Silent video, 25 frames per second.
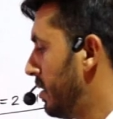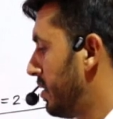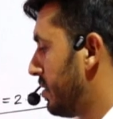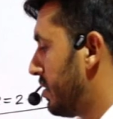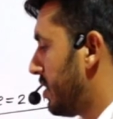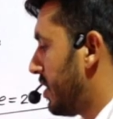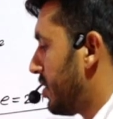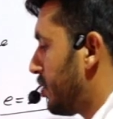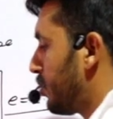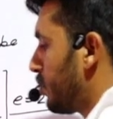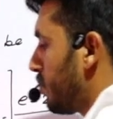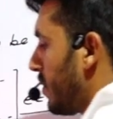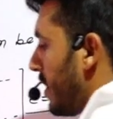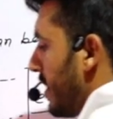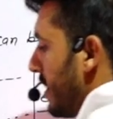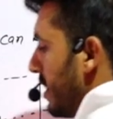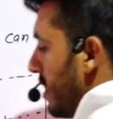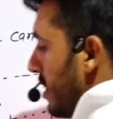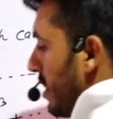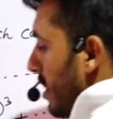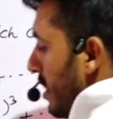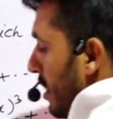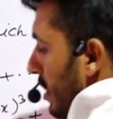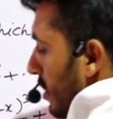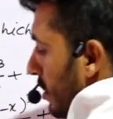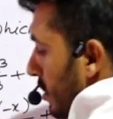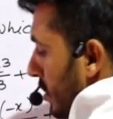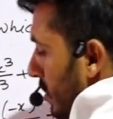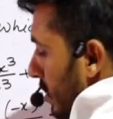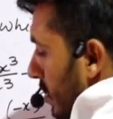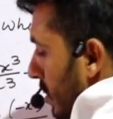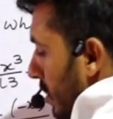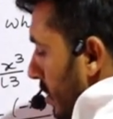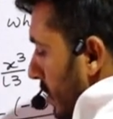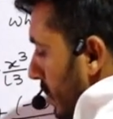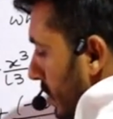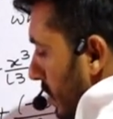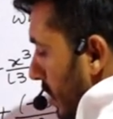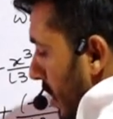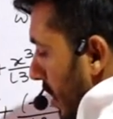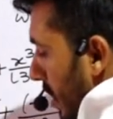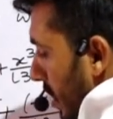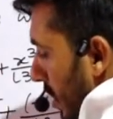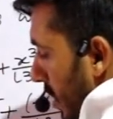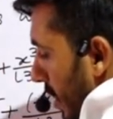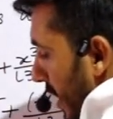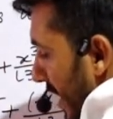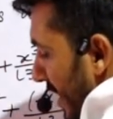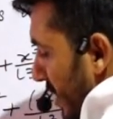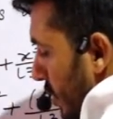That's why
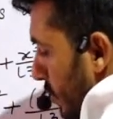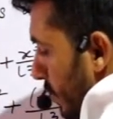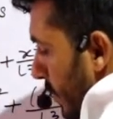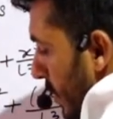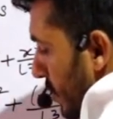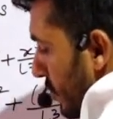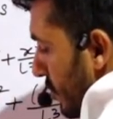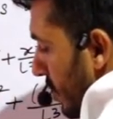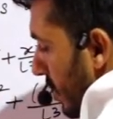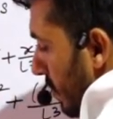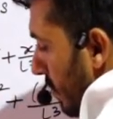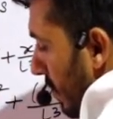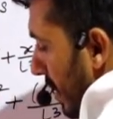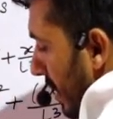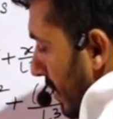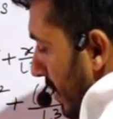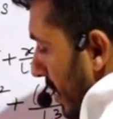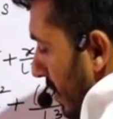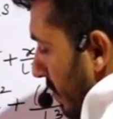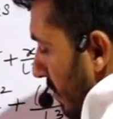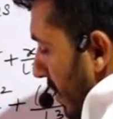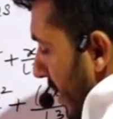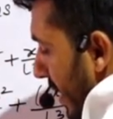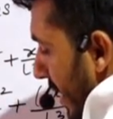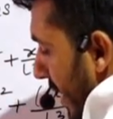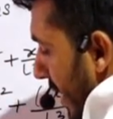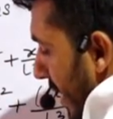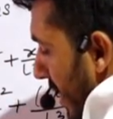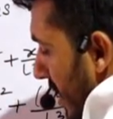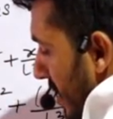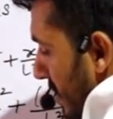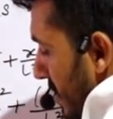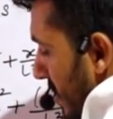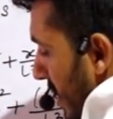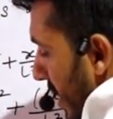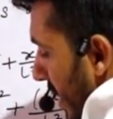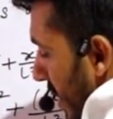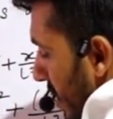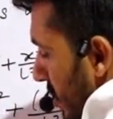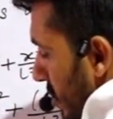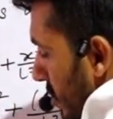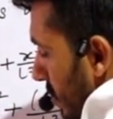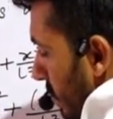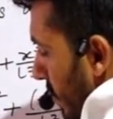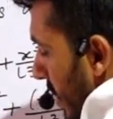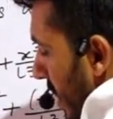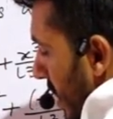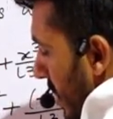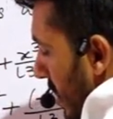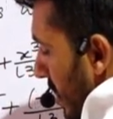the expansion will given as x
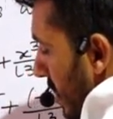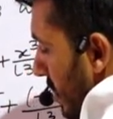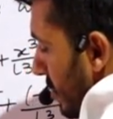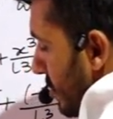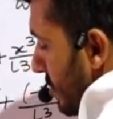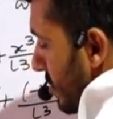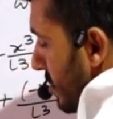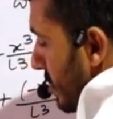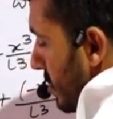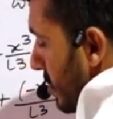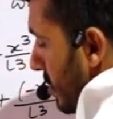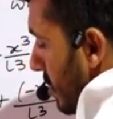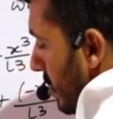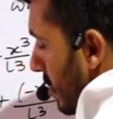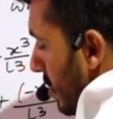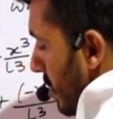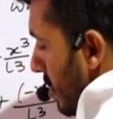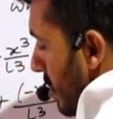minus